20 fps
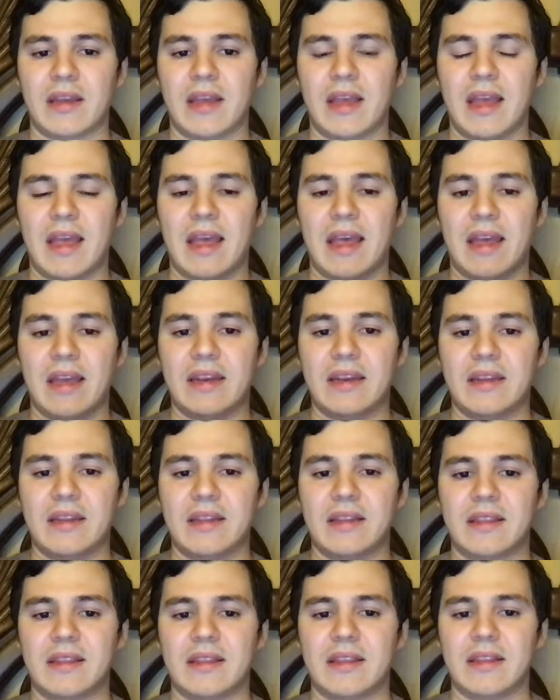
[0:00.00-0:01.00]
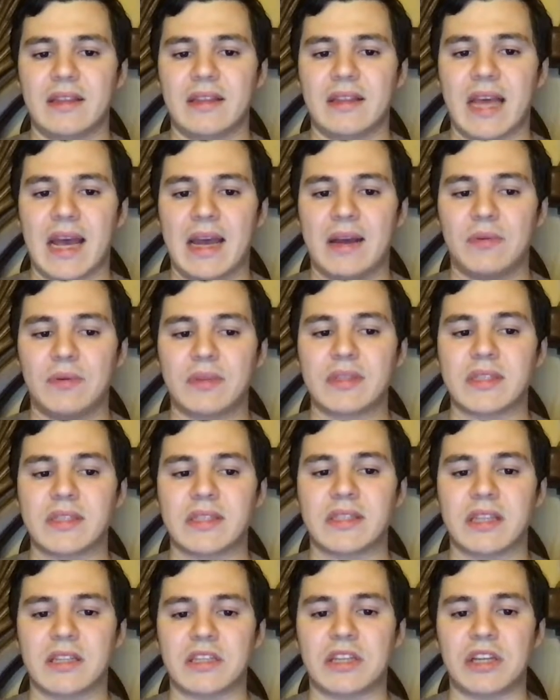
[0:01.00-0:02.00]
And that was
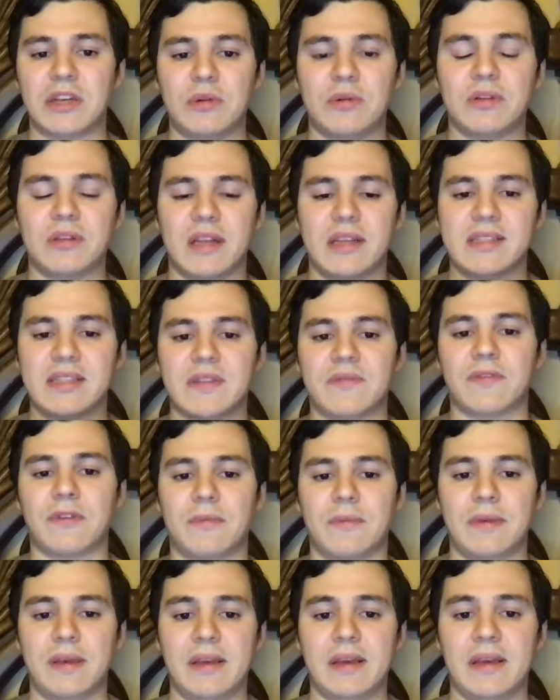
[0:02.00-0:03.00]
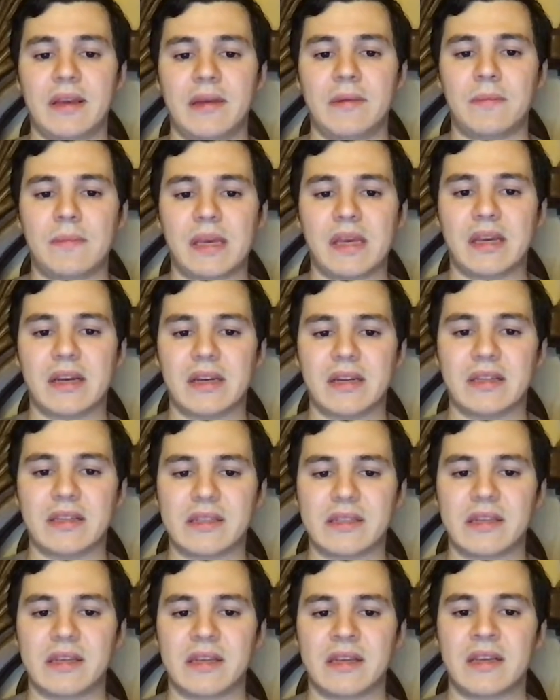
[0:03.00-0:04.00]
such a huge lesson for me,
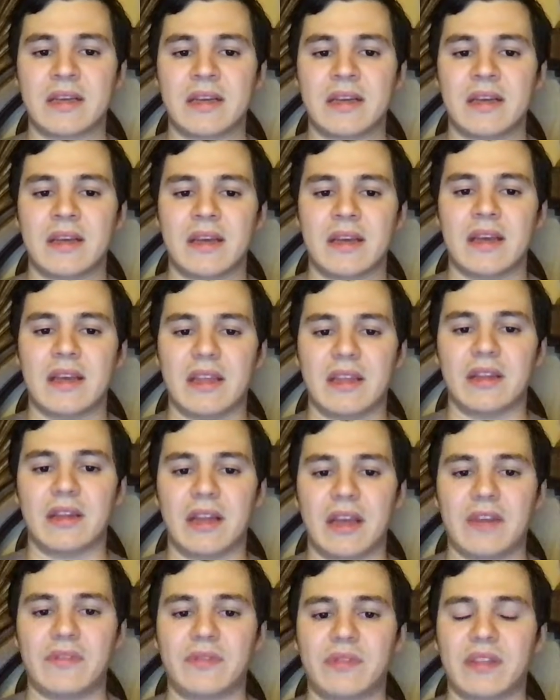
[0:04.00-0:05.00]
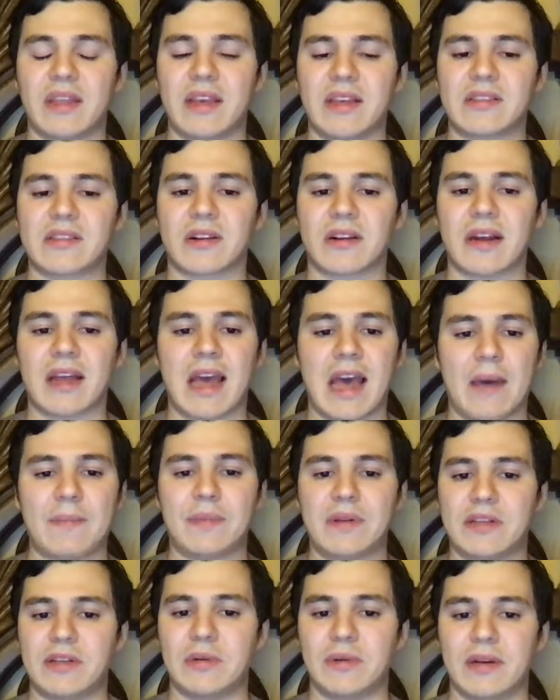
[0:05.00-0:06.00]
because in life, things are going to happen
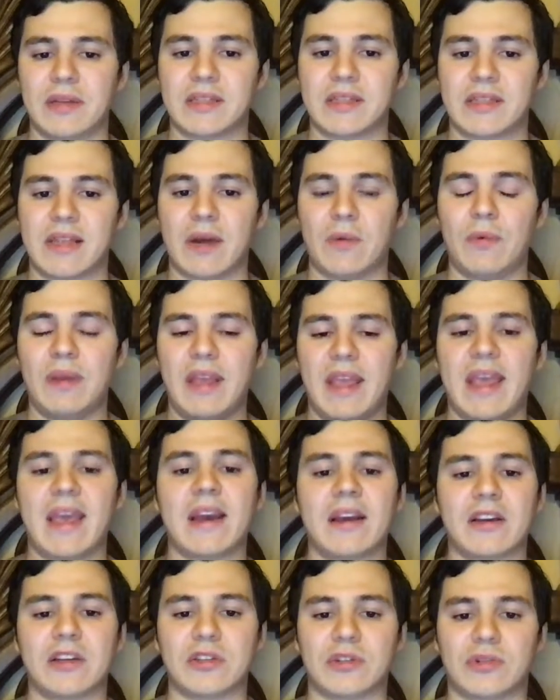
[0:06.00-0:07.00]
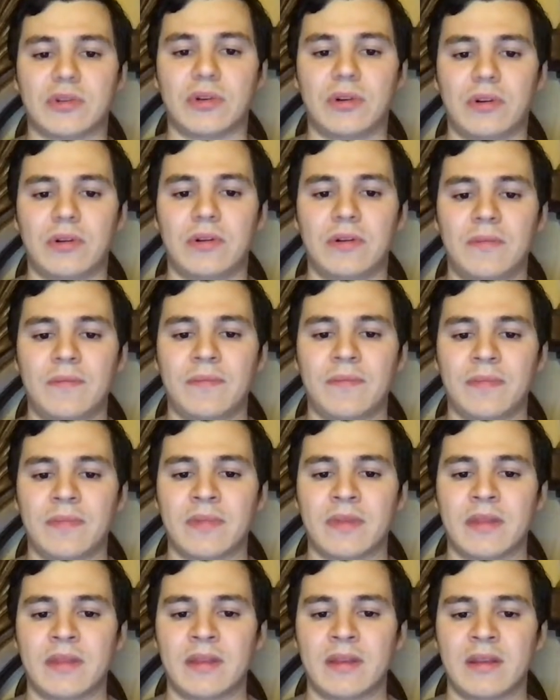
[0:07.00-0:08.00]
to us that we can't control,
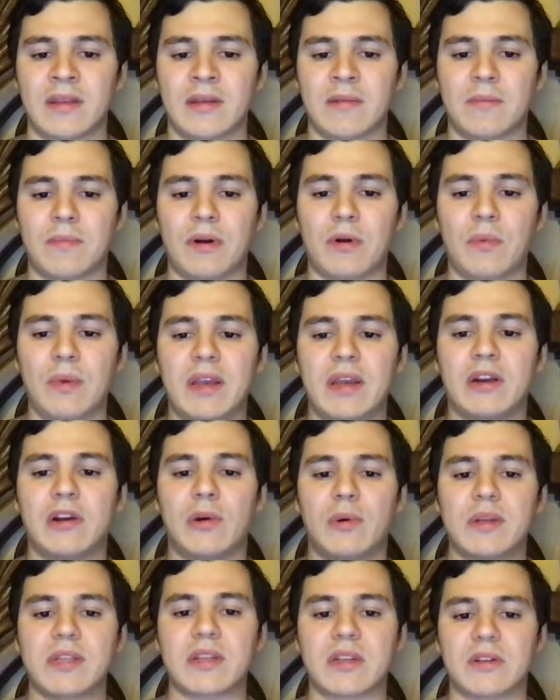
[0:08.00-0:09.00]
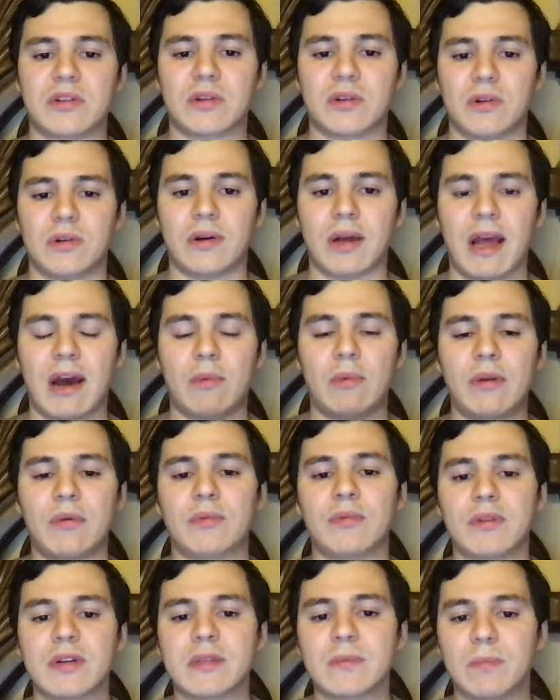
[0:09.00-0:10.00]
but we can always control how we
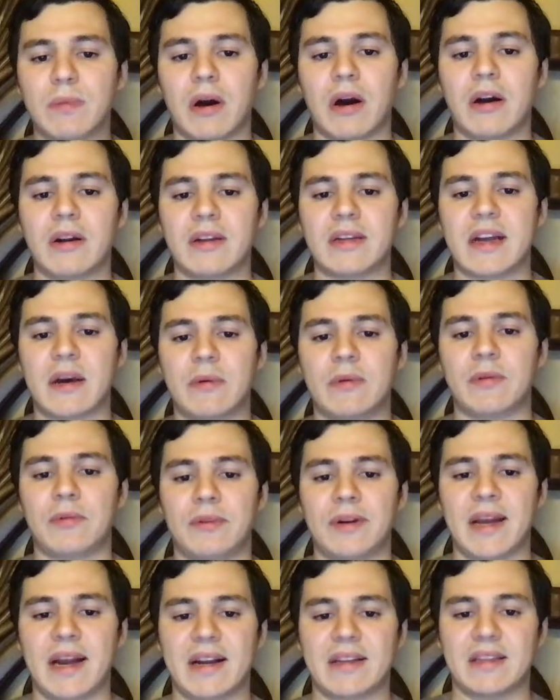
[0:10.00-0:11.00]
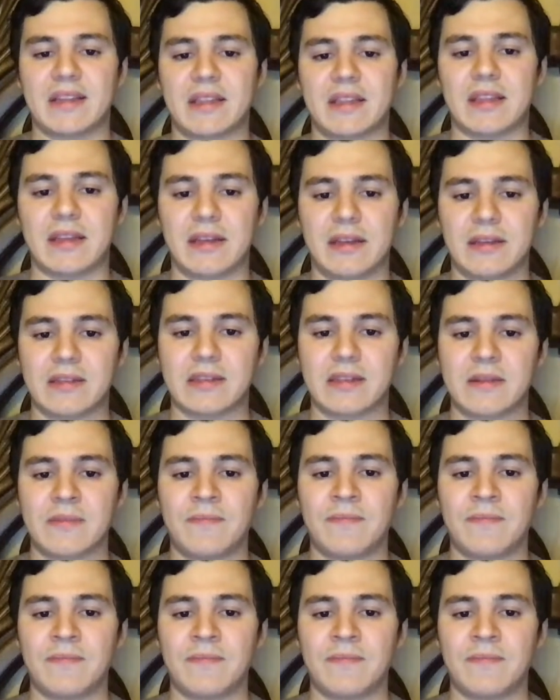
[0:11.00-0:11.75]
respond and how we react to things.